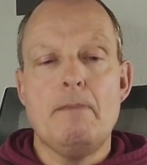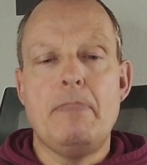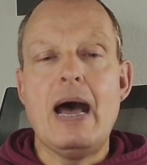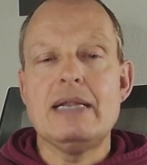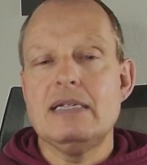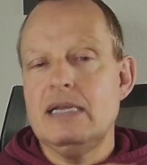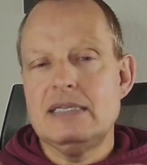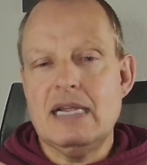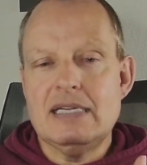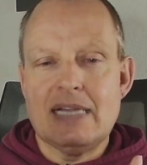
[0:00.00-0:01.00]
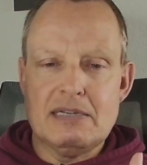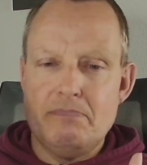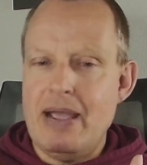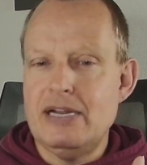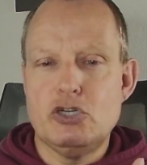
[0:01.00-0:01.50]
But it
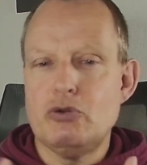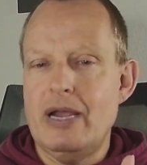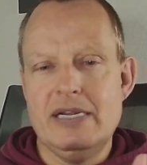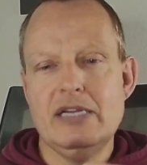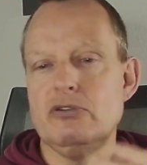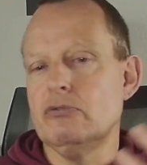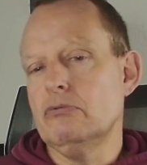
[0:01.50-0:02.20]
doesn't penetrate in